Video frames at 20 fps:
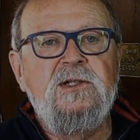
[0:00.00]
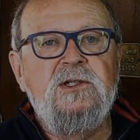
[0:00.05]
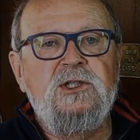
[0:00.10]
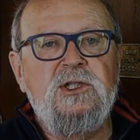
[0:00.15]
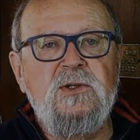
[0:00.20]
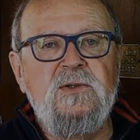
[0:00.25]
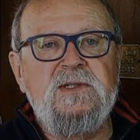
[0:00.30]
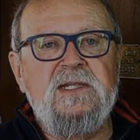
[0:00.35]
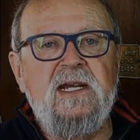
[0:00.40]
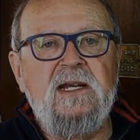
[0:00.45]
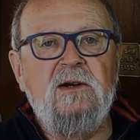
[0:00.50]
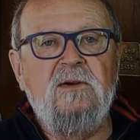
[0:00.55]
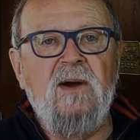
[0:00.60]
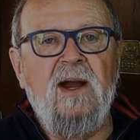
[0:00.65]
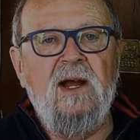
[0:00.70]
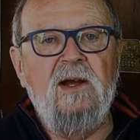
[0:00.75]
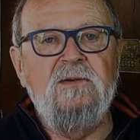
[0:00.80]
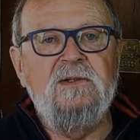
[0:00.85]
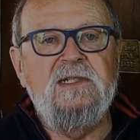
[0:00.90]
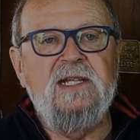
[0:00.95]
choosing
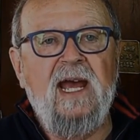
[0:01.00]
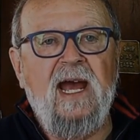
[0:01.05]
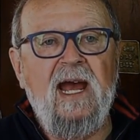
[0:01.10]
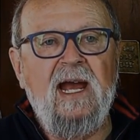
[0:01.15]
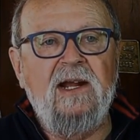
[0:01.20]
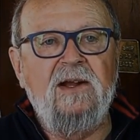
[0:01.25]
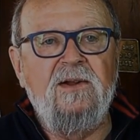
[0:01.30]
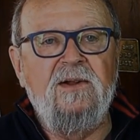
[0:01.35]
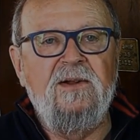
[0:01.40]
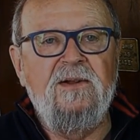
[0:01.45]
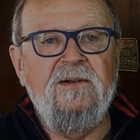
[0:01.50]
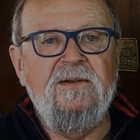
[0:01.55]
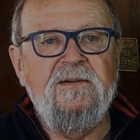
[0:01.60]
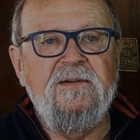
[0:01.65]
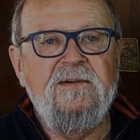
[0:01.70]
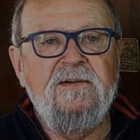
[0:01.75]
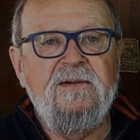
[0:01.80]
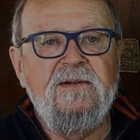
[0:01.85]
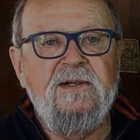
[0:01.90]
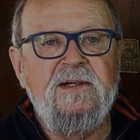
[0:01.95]
ground tackle,
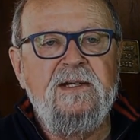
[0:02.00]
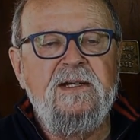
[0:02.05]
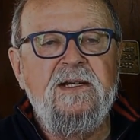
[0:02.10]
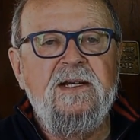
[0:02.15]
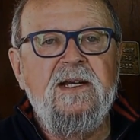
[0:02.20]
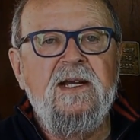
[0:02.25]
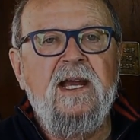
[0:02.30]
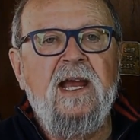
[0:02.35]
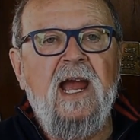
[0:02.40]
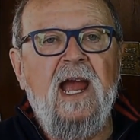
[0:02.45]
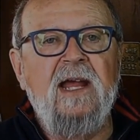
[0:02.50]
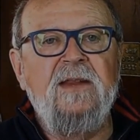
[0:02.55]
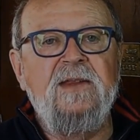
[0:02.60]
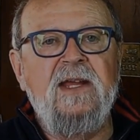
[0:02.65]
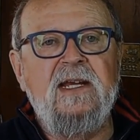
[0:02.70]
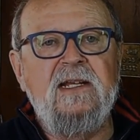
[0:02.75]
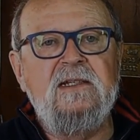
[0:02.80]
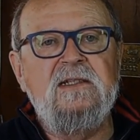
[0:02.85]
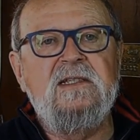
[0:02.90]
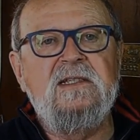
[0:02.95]
and
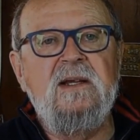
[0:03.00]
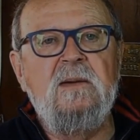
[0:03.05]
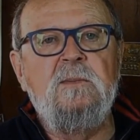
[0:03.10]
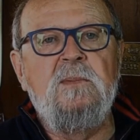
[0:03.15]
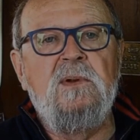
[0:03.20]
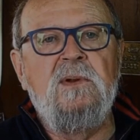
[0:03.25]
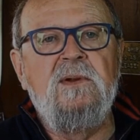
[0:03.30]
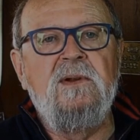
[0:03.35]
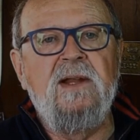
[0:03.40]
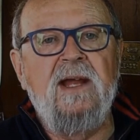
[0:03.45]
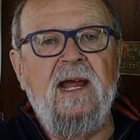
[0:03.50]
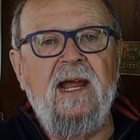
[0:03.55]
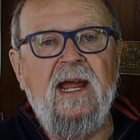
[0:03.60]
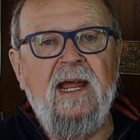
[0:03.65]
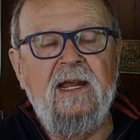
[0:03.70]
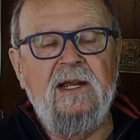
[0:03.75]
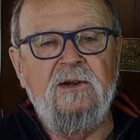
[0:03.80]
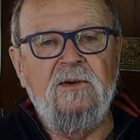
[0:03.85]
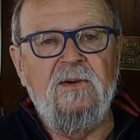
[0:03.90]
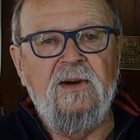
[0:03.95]
then simple
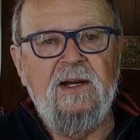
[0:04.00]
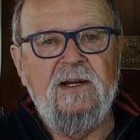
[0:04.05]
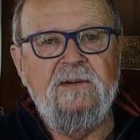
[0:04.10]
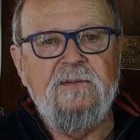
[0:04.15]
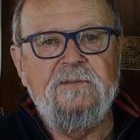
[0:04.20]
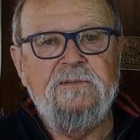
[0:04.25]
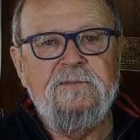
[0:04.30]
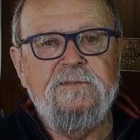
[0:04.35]
anchoring.